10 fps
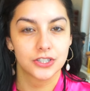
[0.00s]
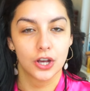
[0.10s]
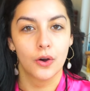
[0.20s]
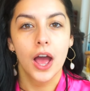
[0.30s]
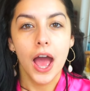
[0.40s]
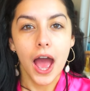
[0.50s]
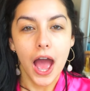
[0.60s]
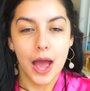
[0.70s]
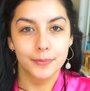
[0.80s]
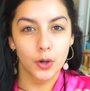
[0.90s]
So
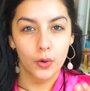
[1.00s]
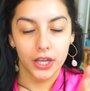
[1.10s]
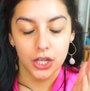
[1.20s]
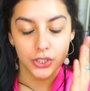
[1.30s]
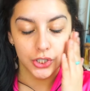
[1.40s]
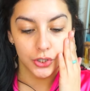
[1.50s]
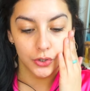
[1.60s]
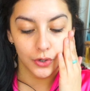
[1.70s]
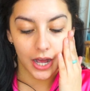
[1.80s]
I'm going to